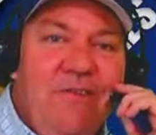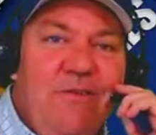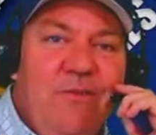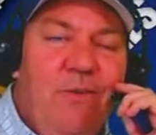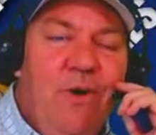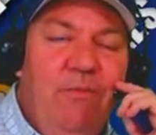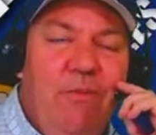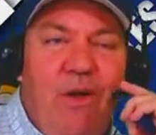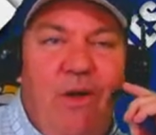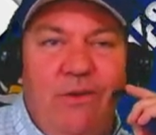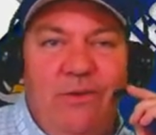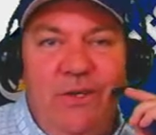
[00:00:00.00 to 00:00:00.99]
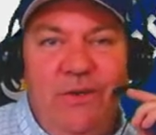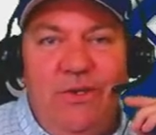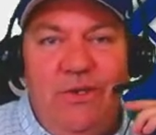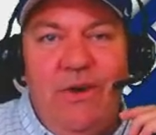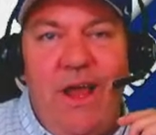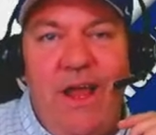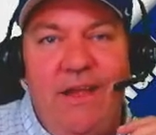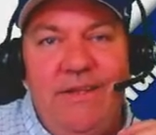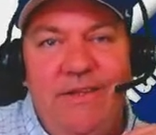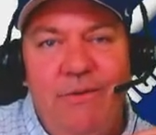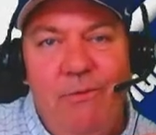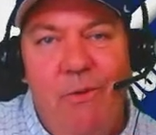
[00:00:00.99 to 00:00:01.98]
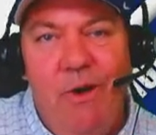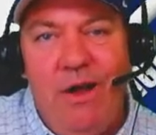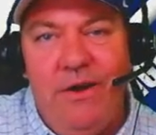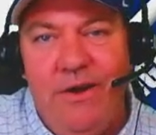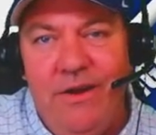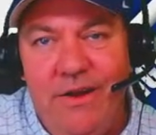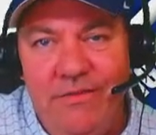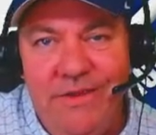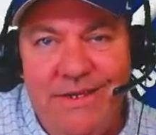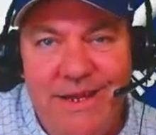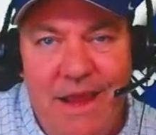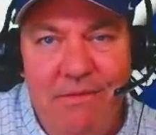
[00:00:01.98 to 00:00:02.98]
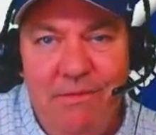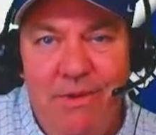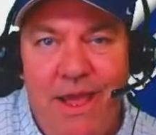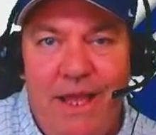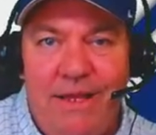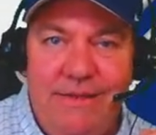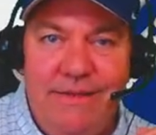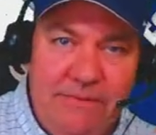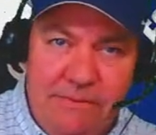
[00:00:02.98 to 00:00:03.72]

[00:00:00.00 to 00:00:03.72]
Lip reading: 1 ball, 2 strikes to Walker of the Diamondbacks.